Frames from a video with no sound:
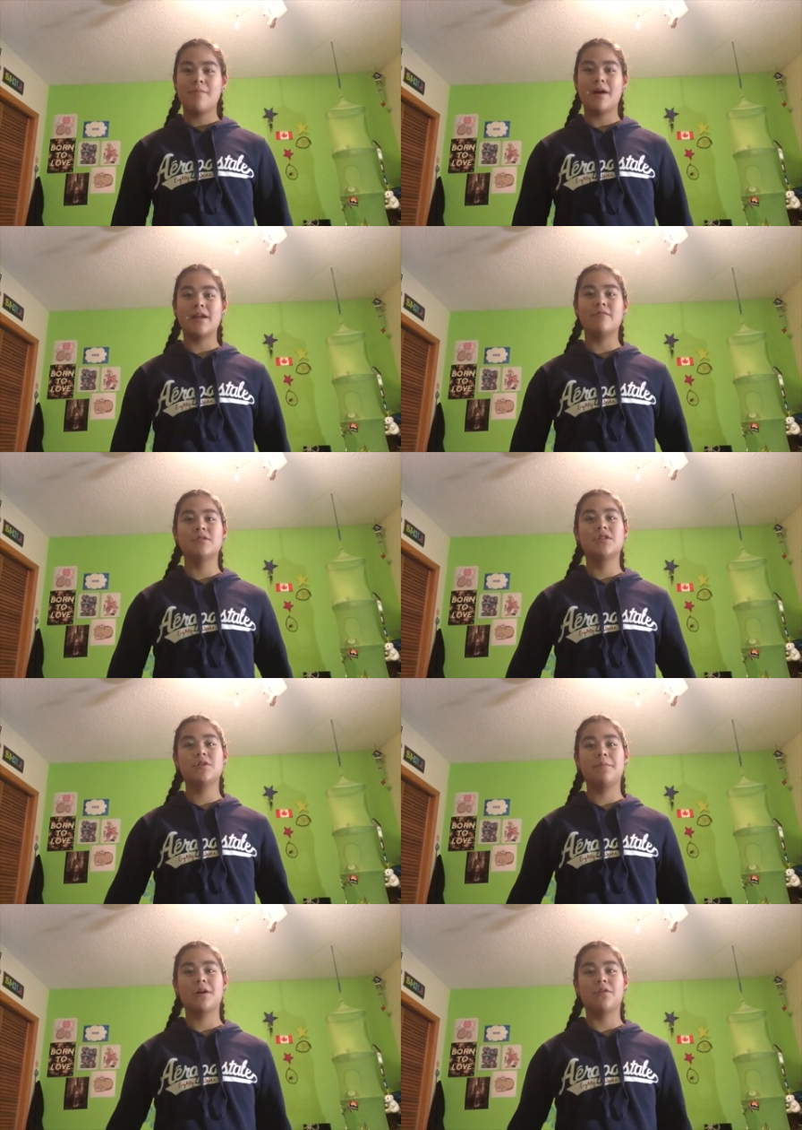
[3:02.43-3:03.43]
But it was
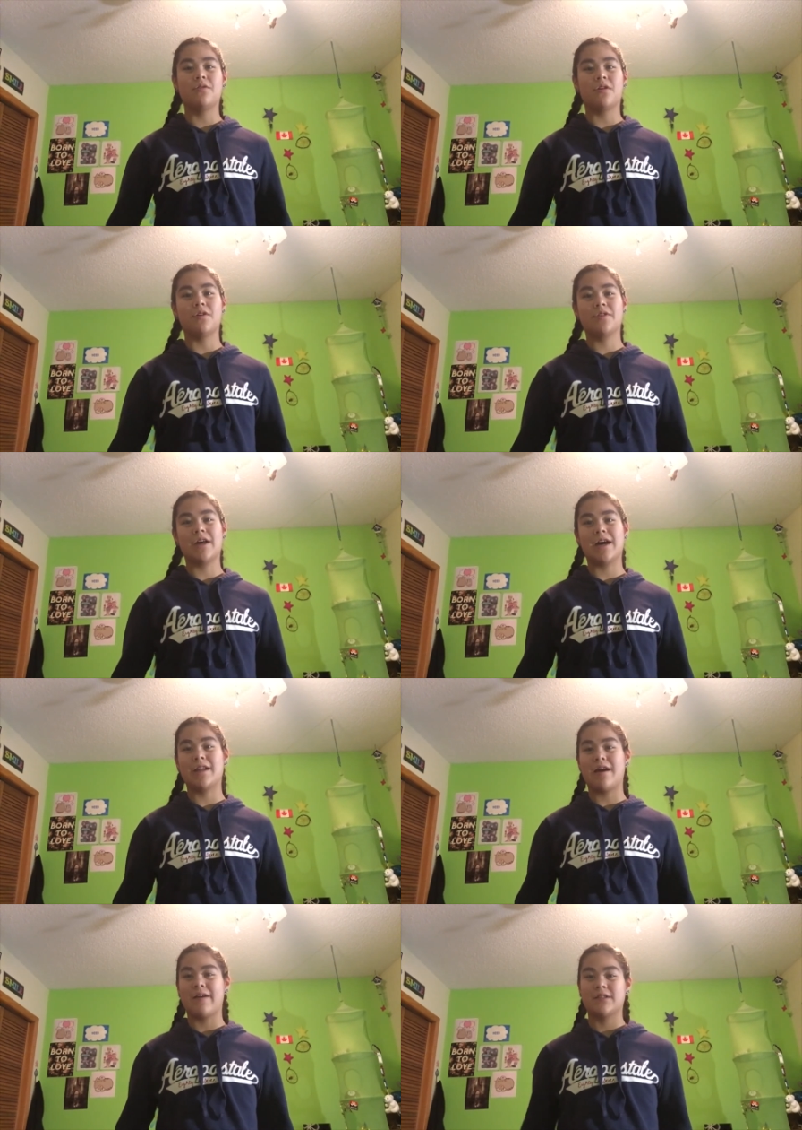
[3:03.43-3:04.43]
super cool
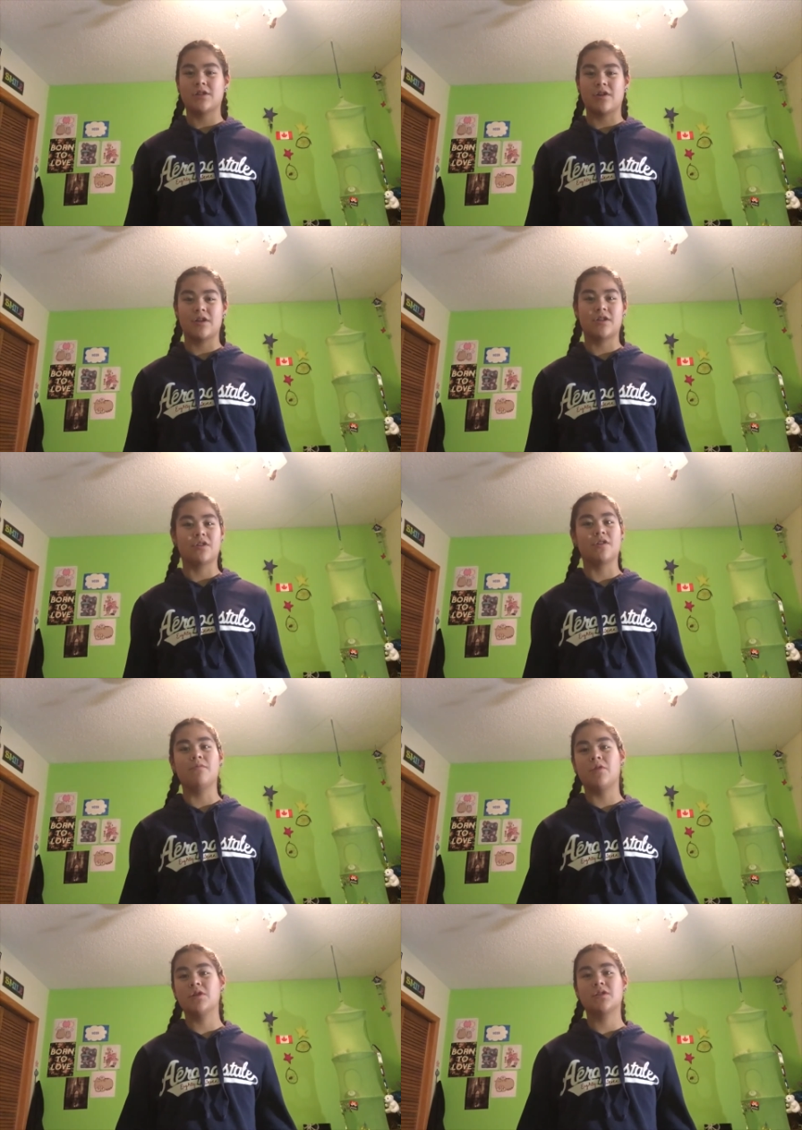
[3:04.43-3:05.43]
that I started to learn
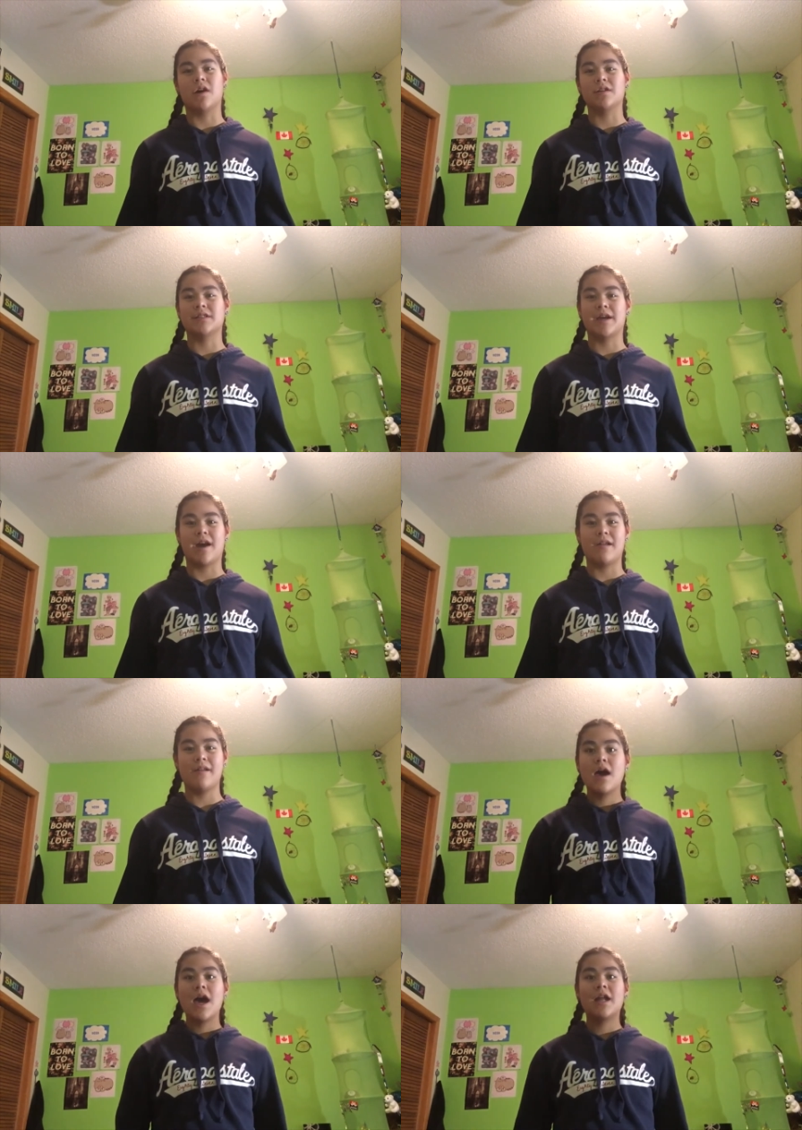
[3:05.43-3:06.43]
more songs again.